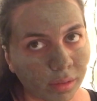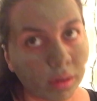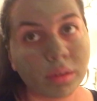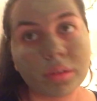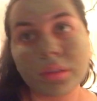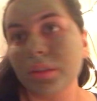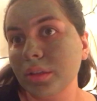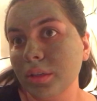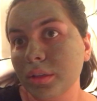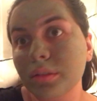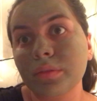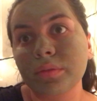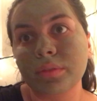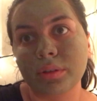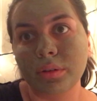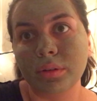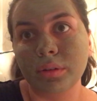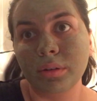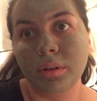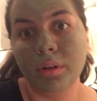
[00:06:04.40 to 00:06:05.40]
That actually does
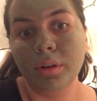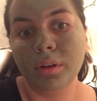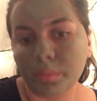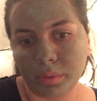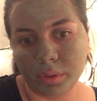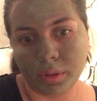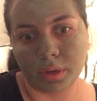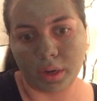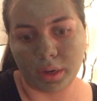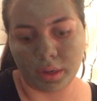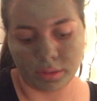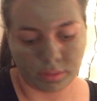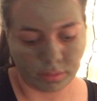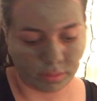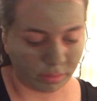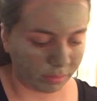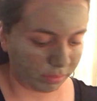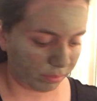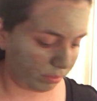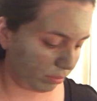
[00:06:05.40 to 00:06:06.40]
feel really
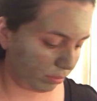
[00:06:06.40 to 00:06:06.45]
nice.